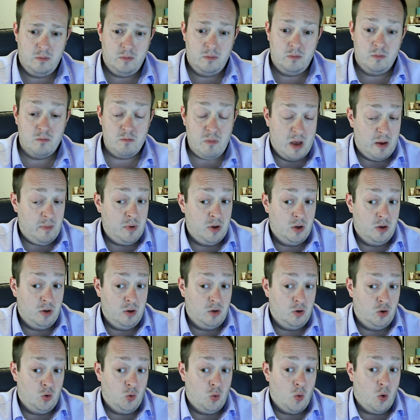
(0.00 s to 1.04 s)
maybe
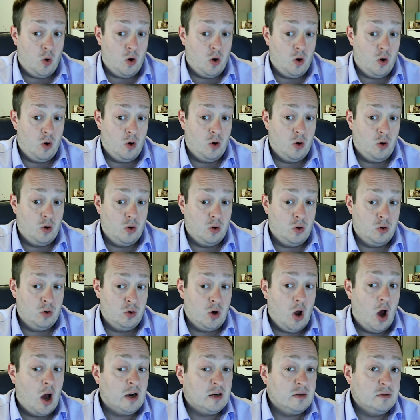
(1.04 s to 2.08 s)
you are
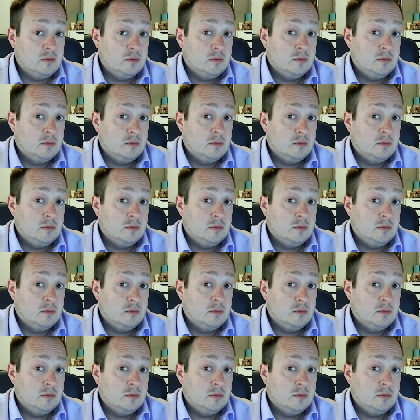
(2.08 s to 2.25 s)
not